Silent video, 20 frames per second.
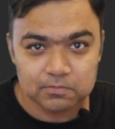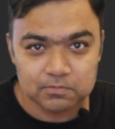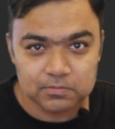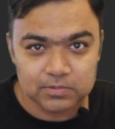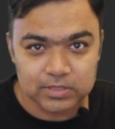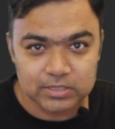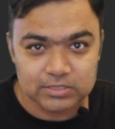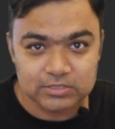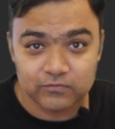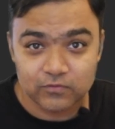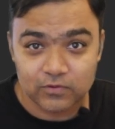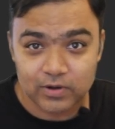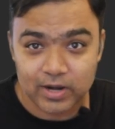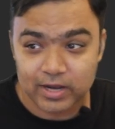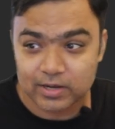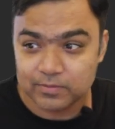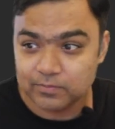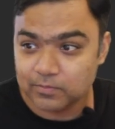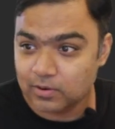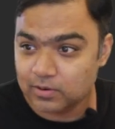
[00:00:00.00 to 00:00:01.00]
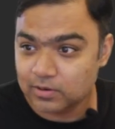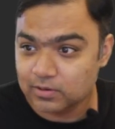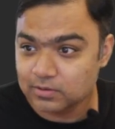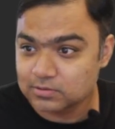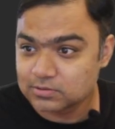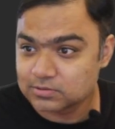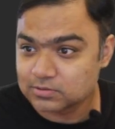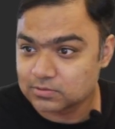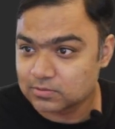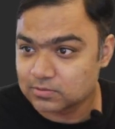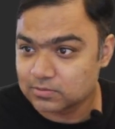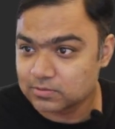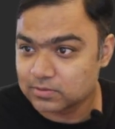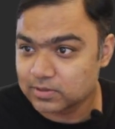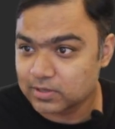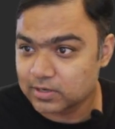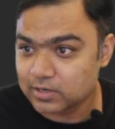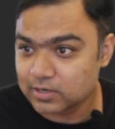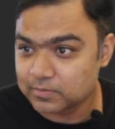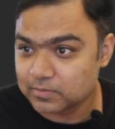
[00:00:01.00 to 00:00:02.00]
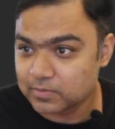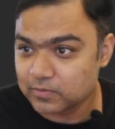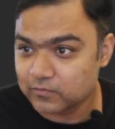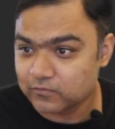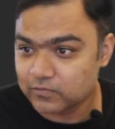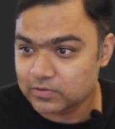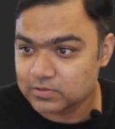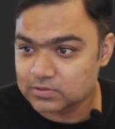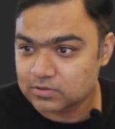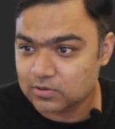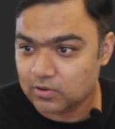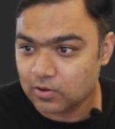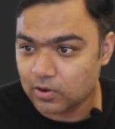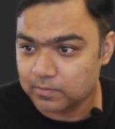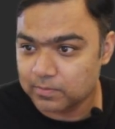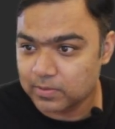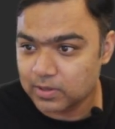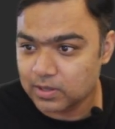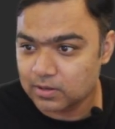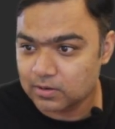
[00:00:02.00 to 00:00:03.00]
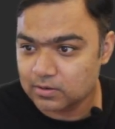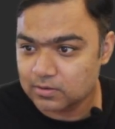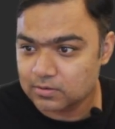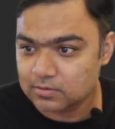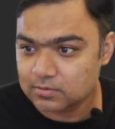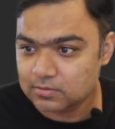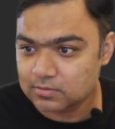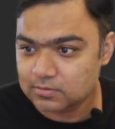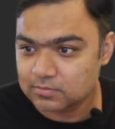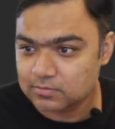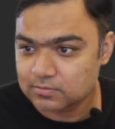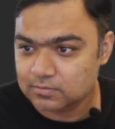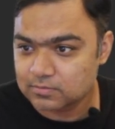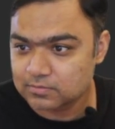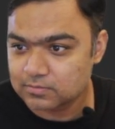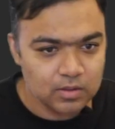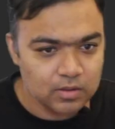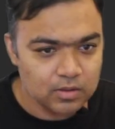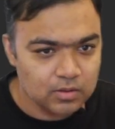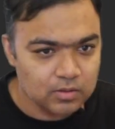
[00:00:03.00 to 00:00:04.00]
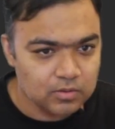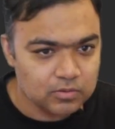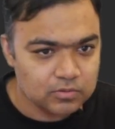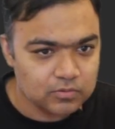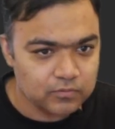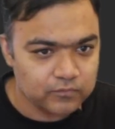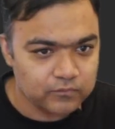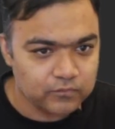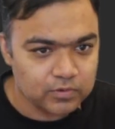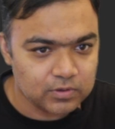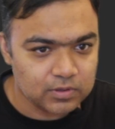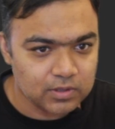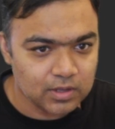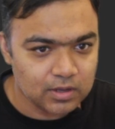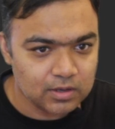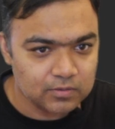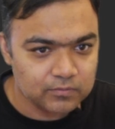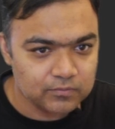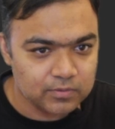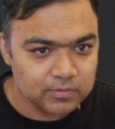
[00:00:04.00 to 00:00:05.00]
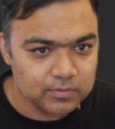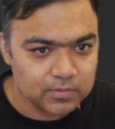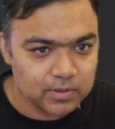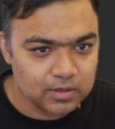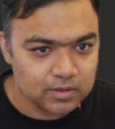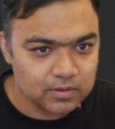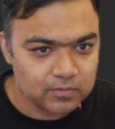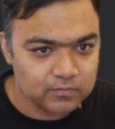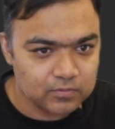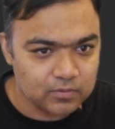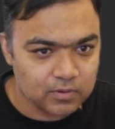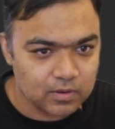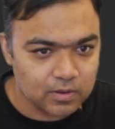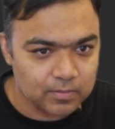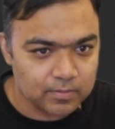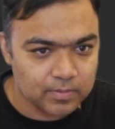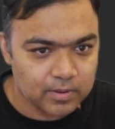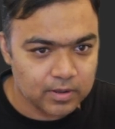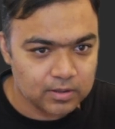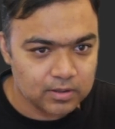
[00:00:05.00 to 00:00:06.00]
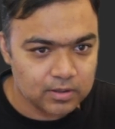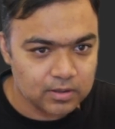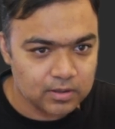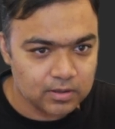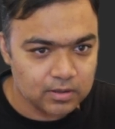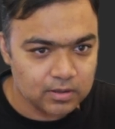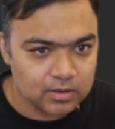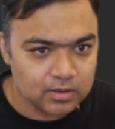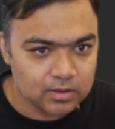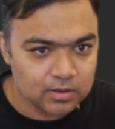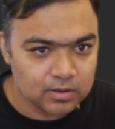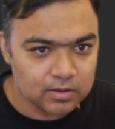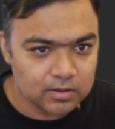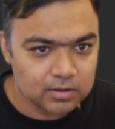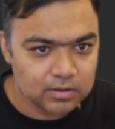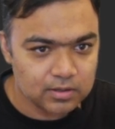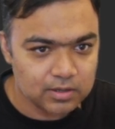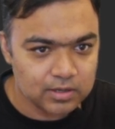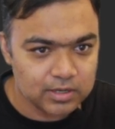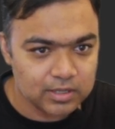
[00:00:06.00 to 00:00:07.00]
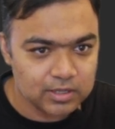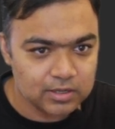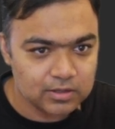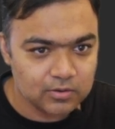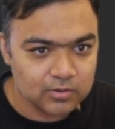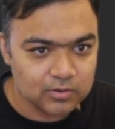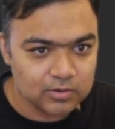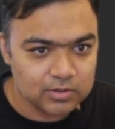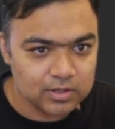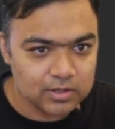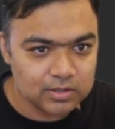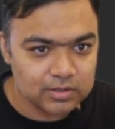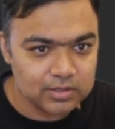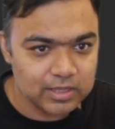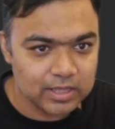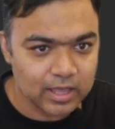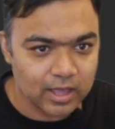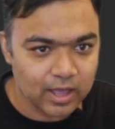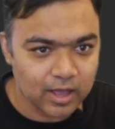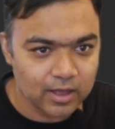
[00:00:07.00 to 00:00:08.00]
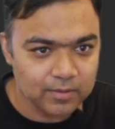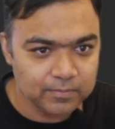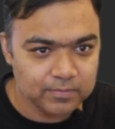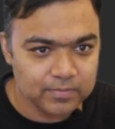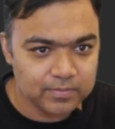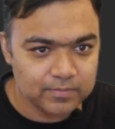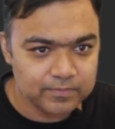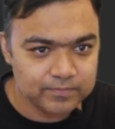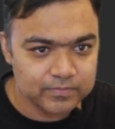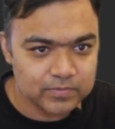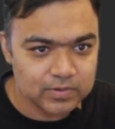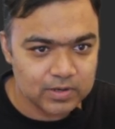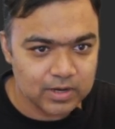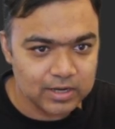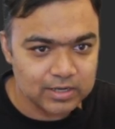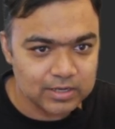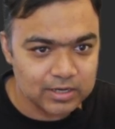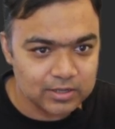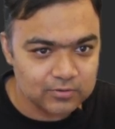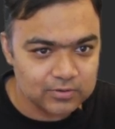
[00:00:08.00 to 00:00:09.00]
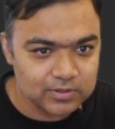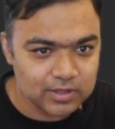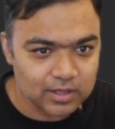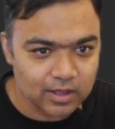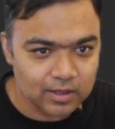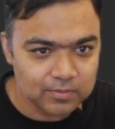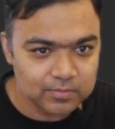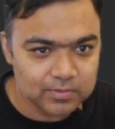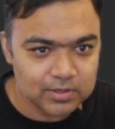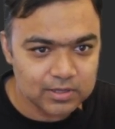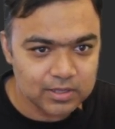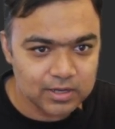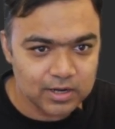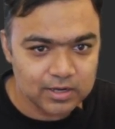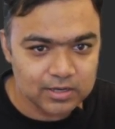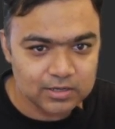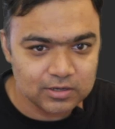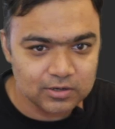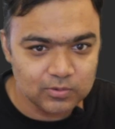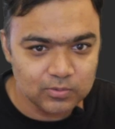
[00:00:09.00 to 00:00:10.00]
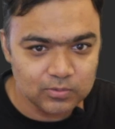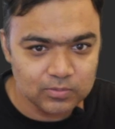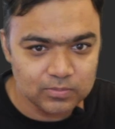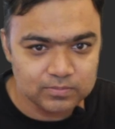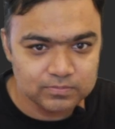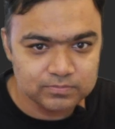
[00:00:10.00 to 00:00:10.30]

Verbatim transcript: TensorFlow Lite model. So let me first copy it. So for that, we might have to come back here, click on the app, right click on the app, and create a new